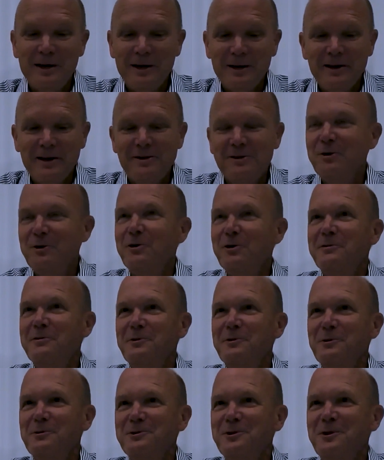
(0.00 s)
I get a lot
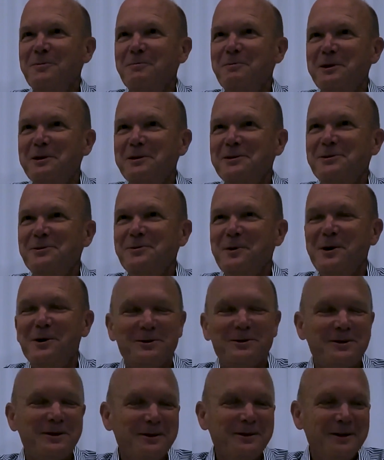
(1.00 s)
of those companies, to be
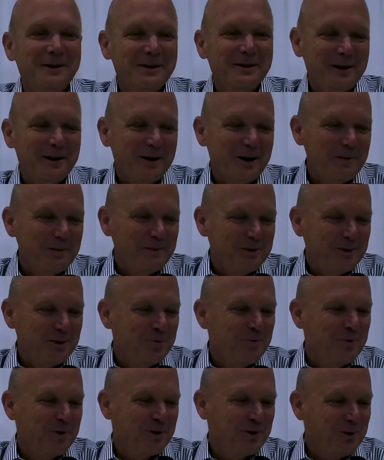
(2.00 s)
honest, and I'm
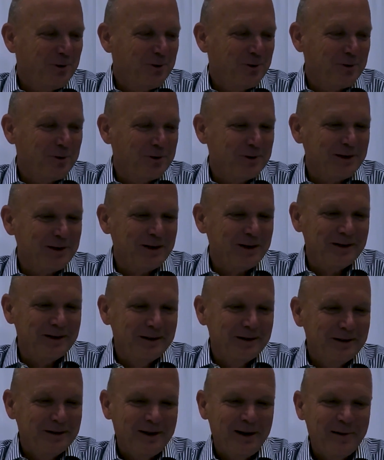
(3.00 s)
super curious.
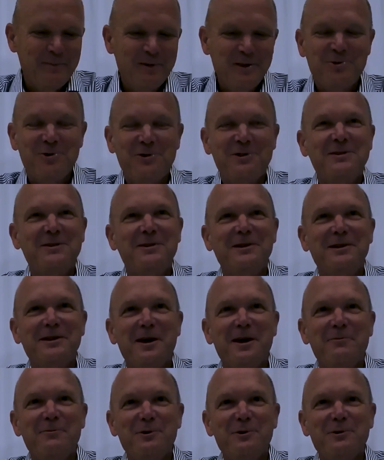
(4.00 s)
I'm interested in
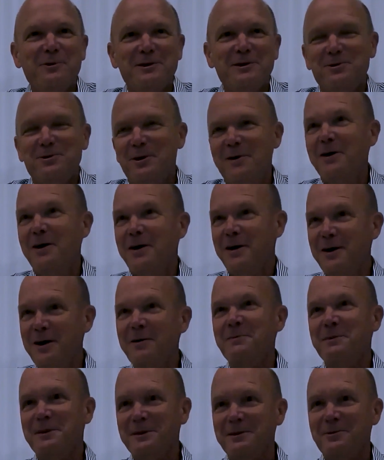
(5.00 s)
everything, so I
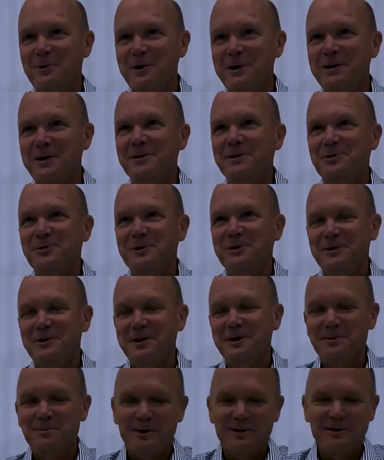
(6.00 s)
am in a way
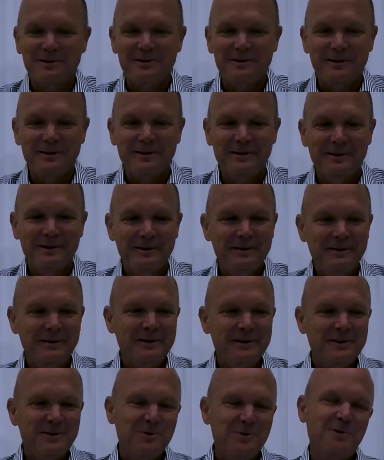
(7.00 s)
interested, but
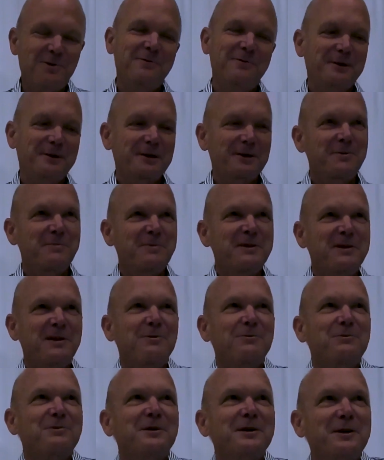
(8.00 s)
it's sort of a little bit
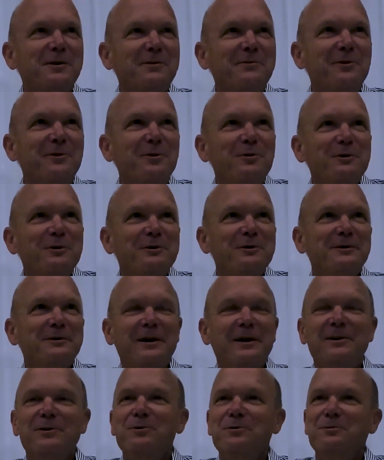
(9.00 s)
outside our focus.
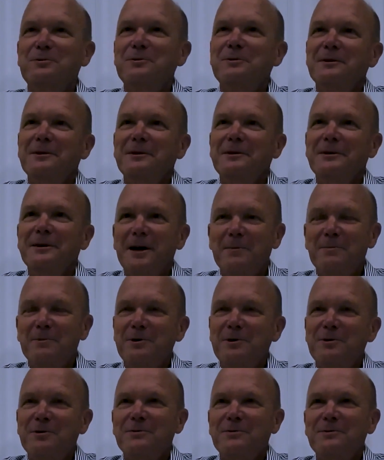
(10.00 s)
I'm
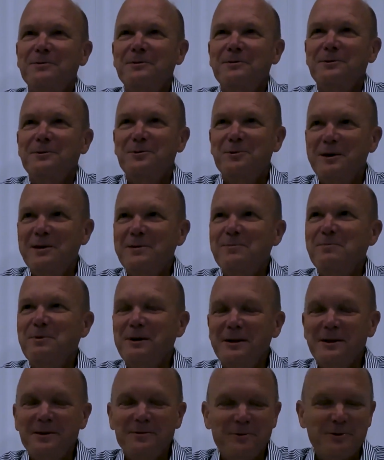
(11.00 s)
not a great
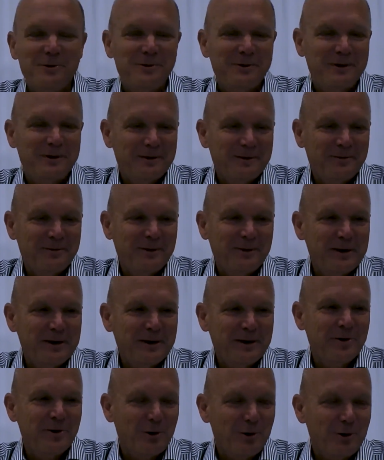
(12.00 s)
believer in
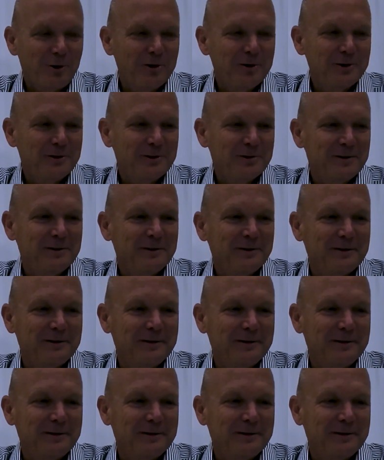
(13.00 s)
flying cars.